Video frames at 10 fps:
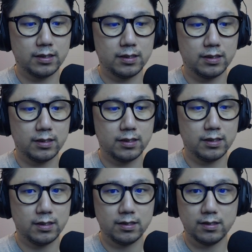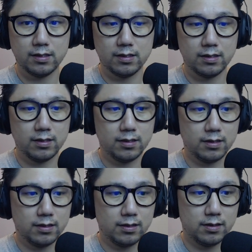
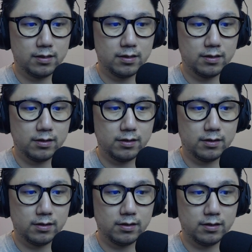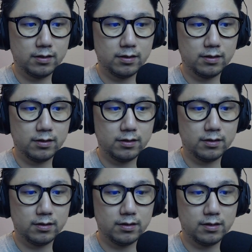
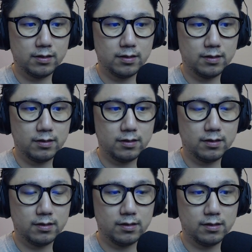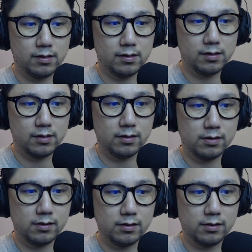
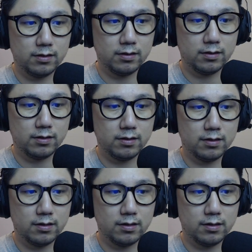Nobody speaks.